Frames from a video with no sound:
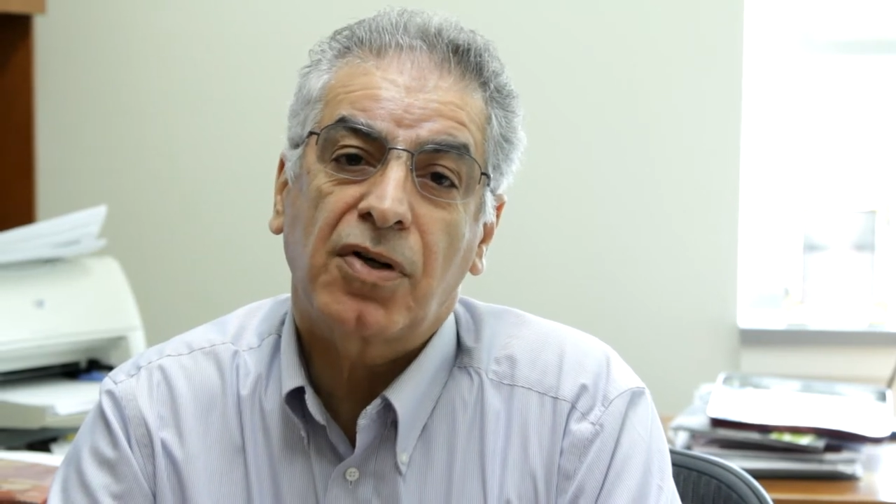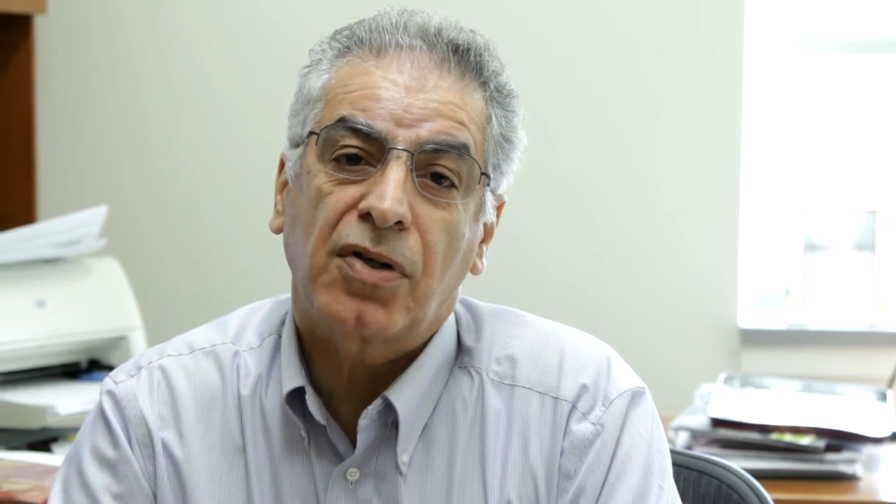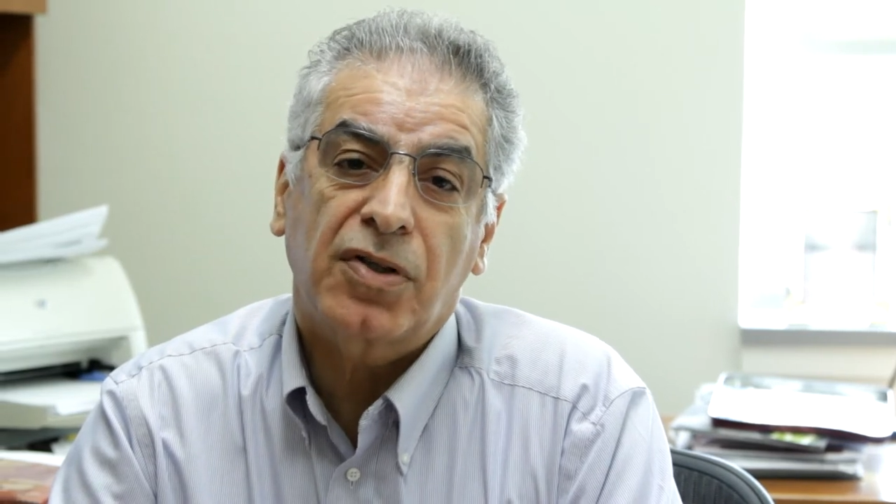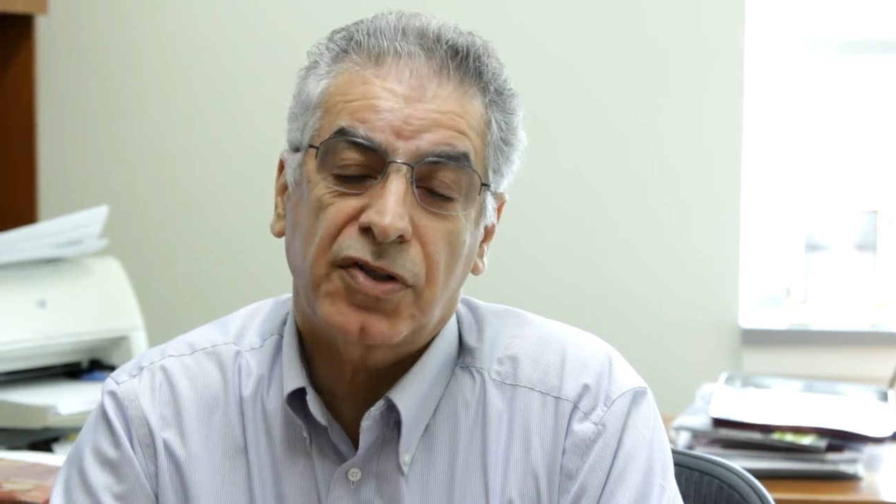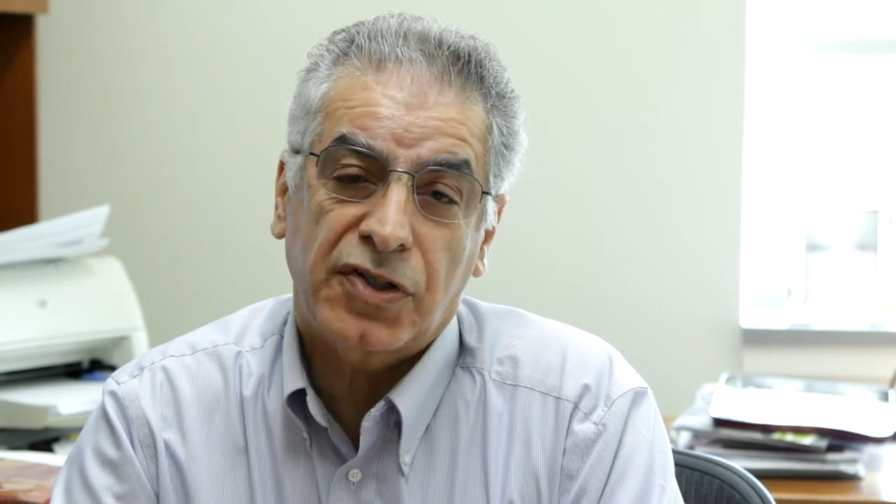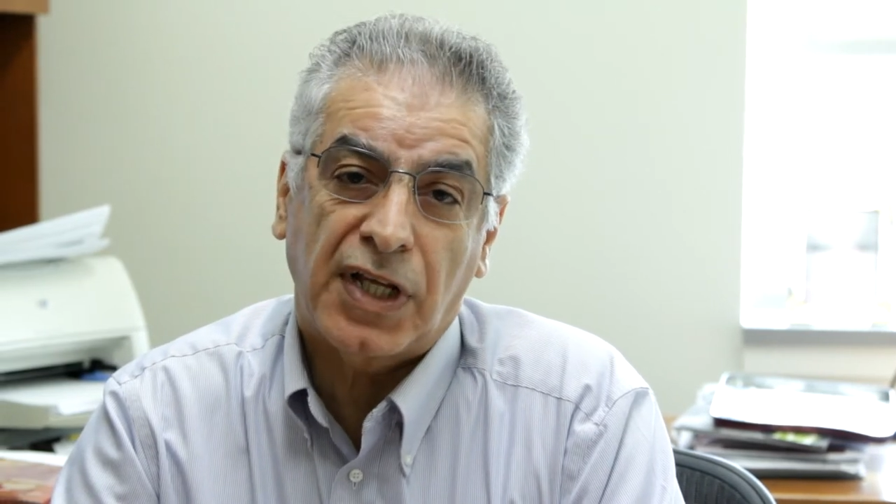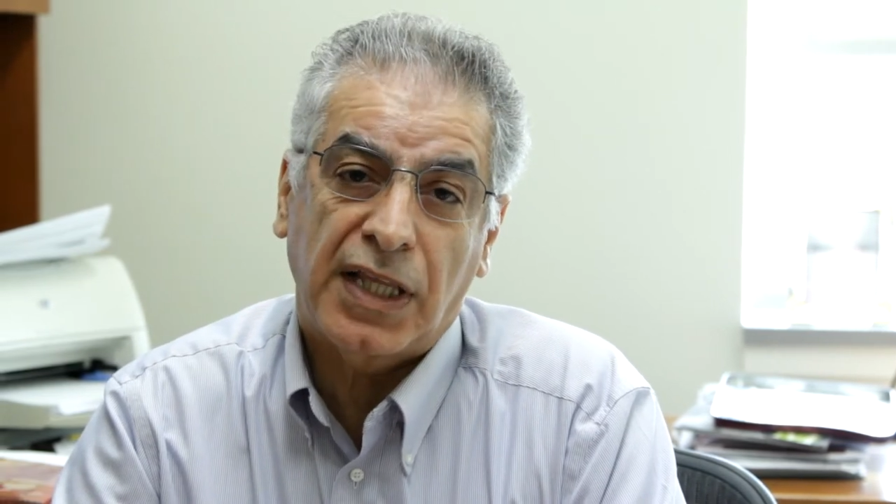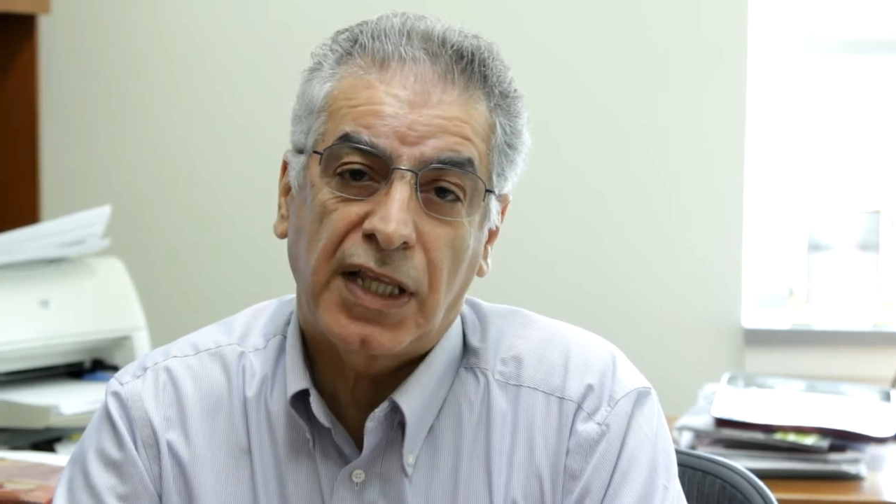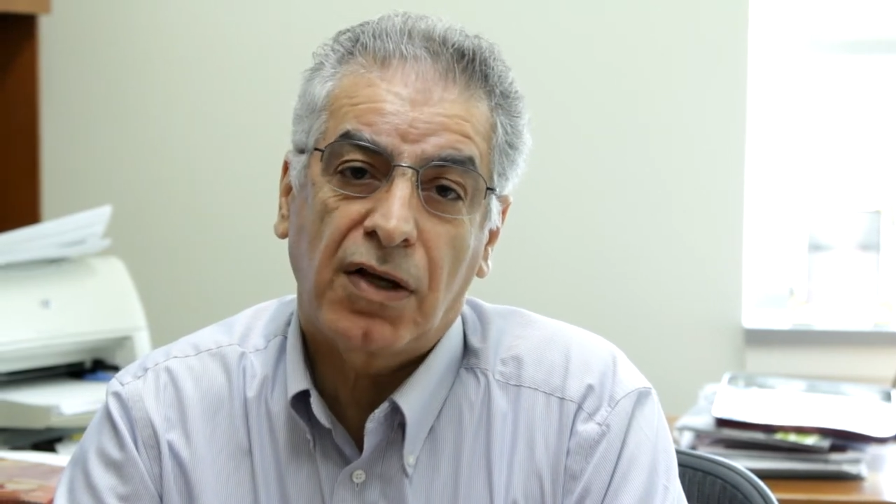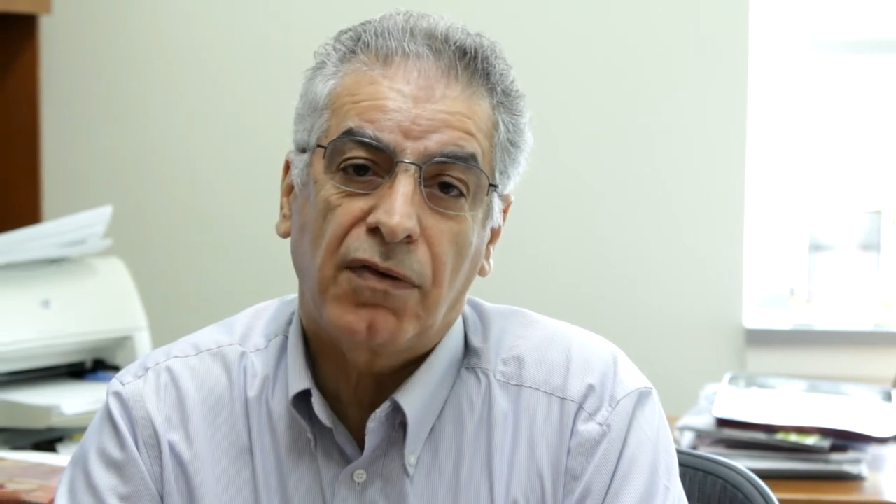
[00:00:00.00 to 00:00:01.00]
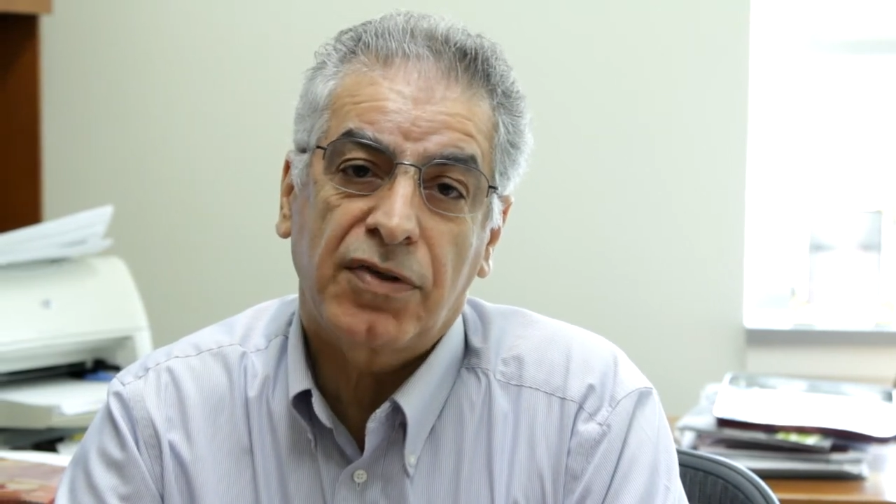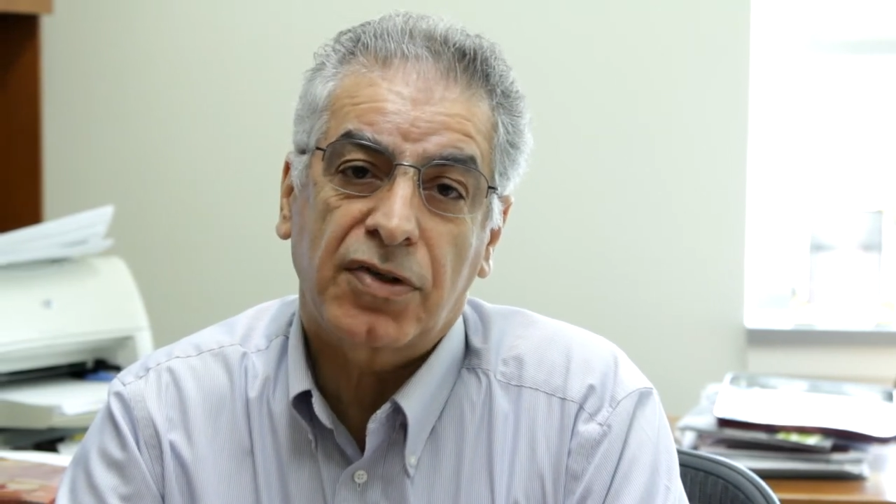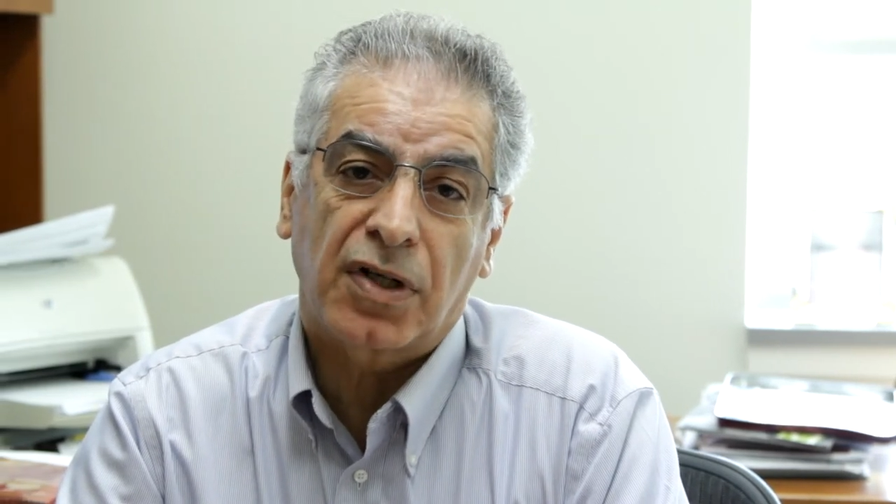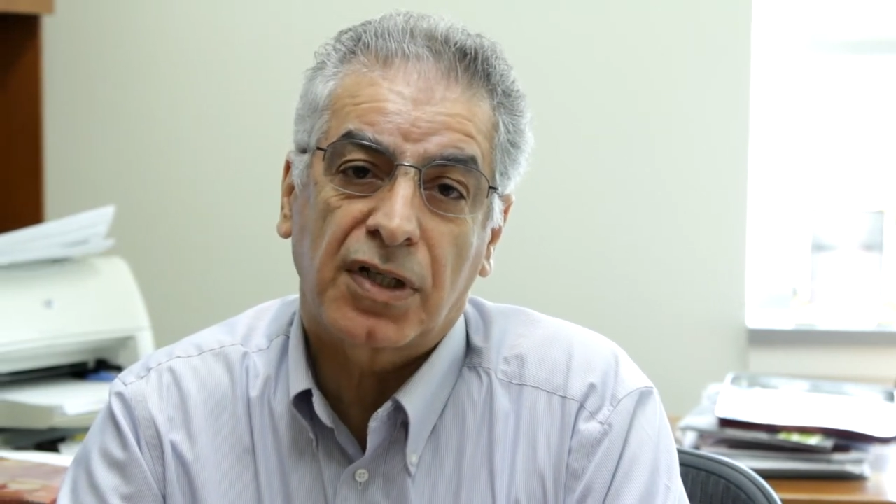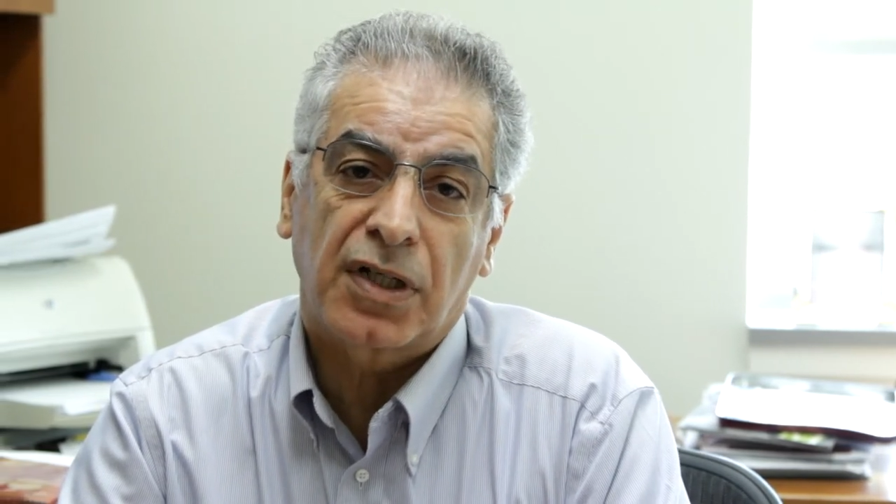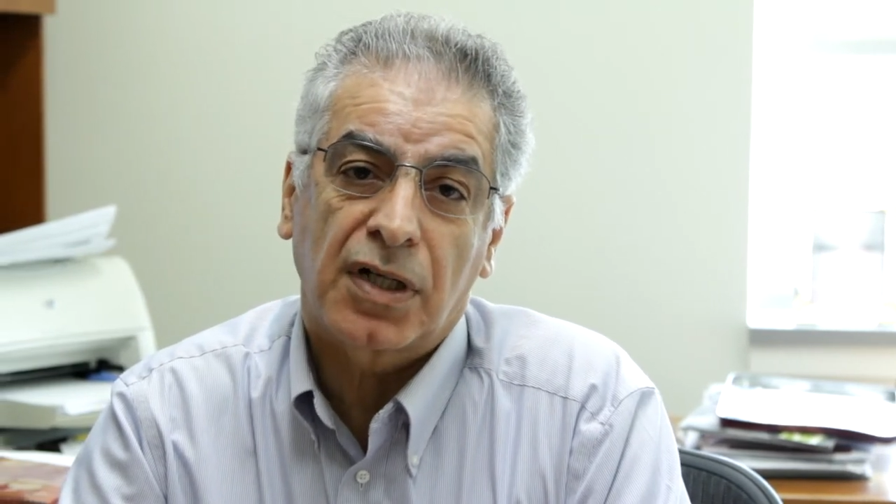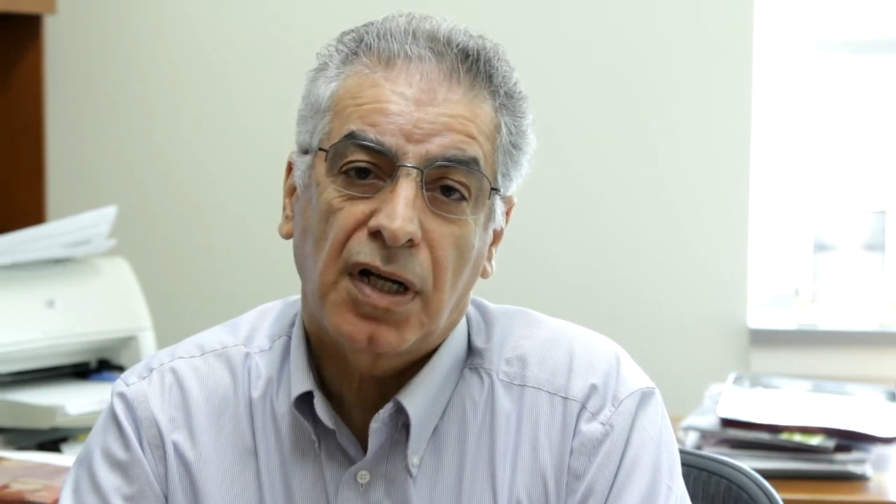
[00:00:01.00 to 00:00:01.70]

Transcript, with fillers: understanding of each other.